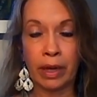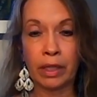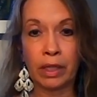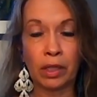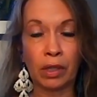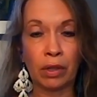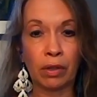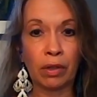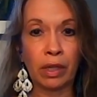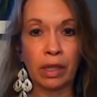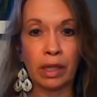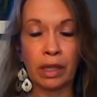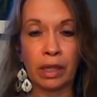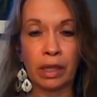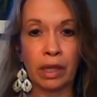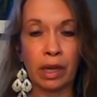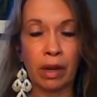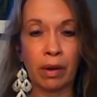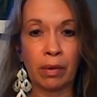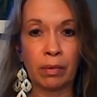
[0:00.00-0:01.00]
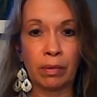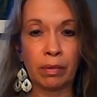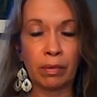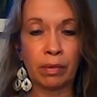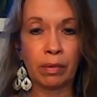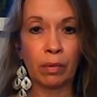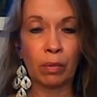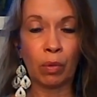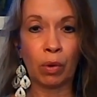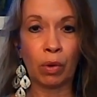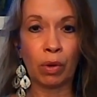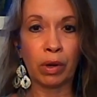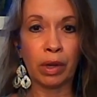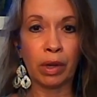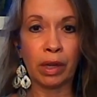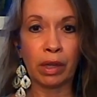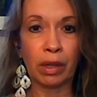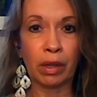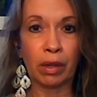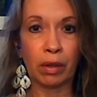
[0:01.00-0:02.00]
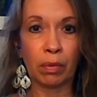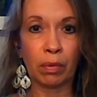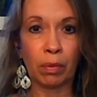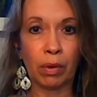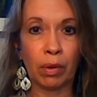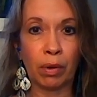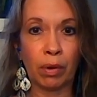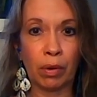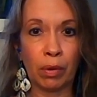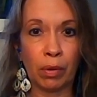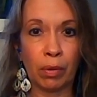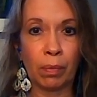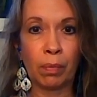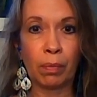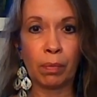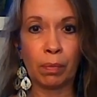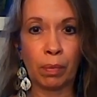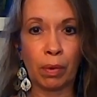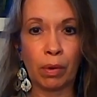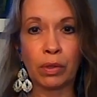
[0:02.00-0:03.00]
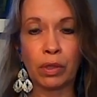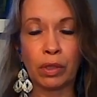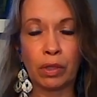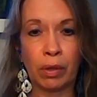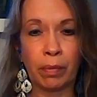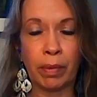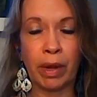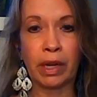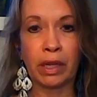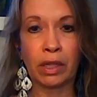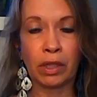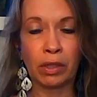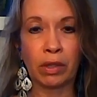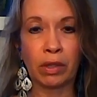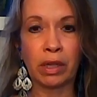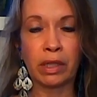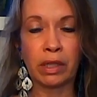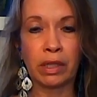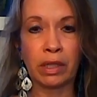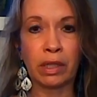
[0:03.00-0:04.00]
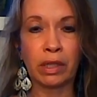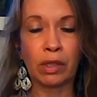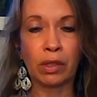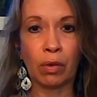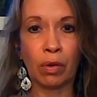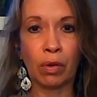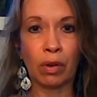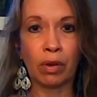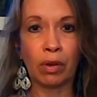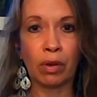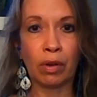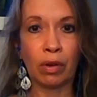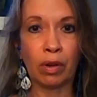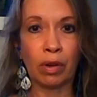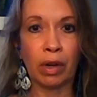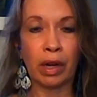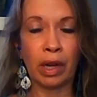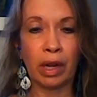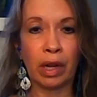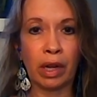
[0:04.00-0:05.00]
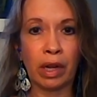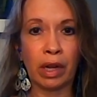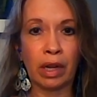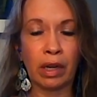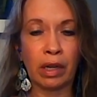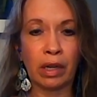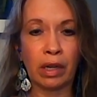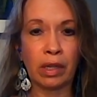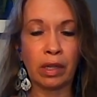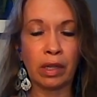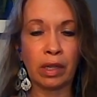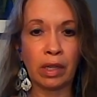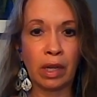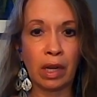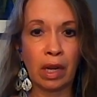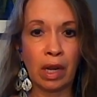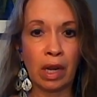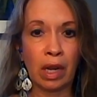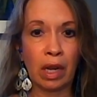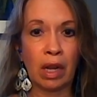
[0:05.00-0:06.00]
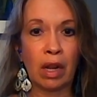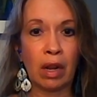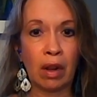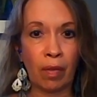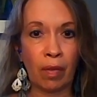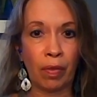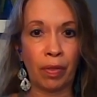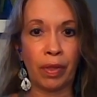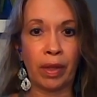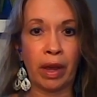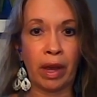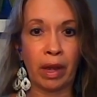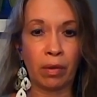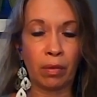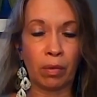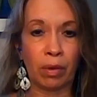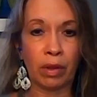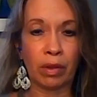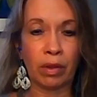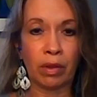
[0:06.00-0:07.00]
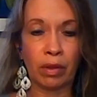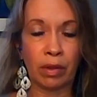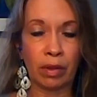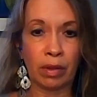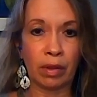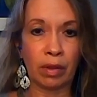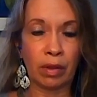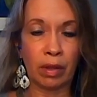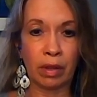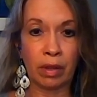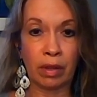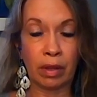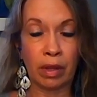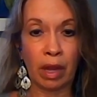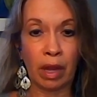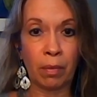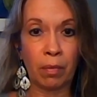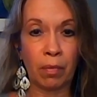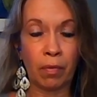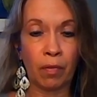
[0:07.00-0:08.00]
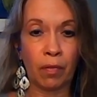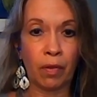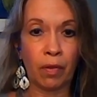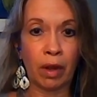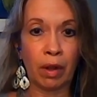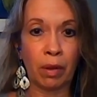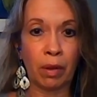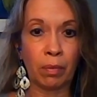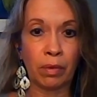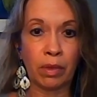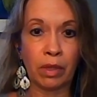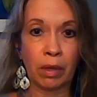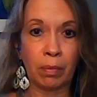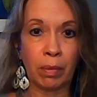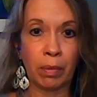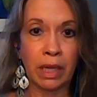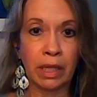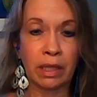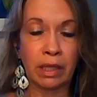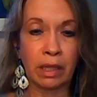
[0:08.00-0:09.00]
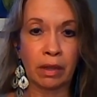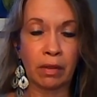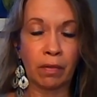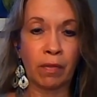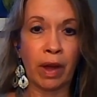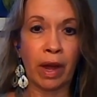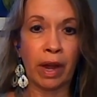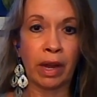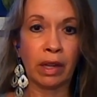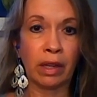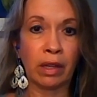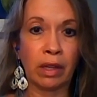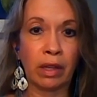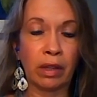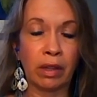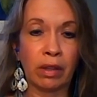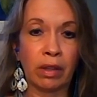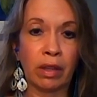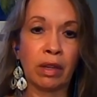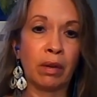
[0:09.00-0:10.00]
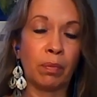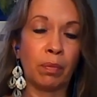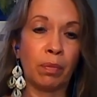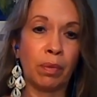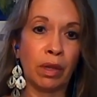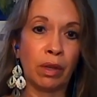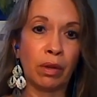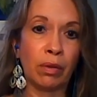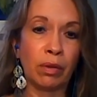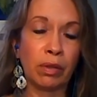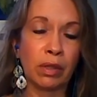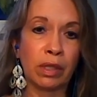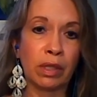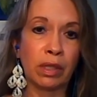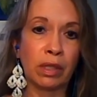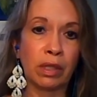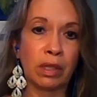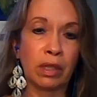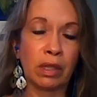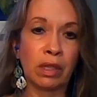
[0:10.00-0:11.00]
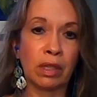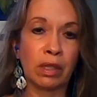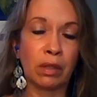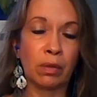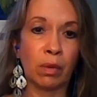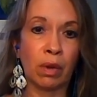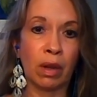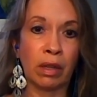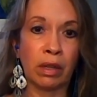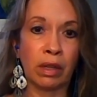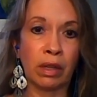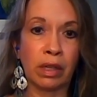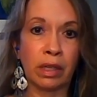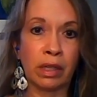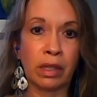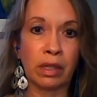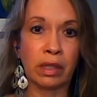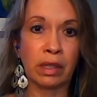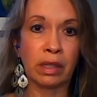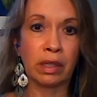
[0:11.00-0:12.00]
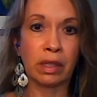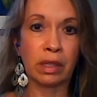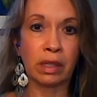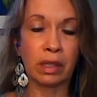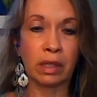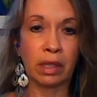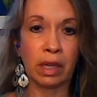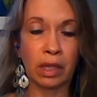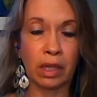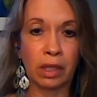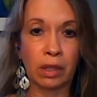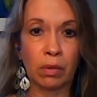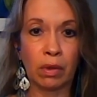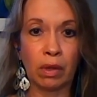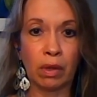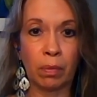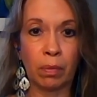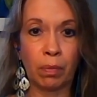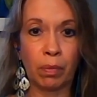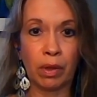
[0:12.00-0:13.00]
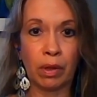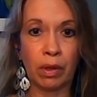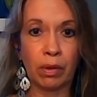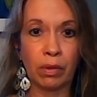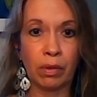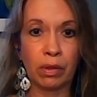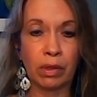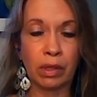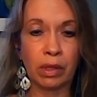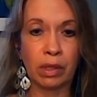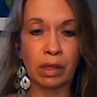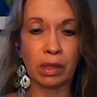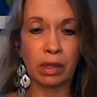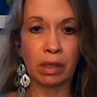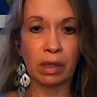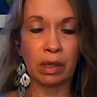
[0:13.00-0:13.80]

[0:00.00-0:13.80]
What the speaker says: journey and working through post traumatic stress disorder, and that was stemmed from domestic violence and abuse as well as sexual abuse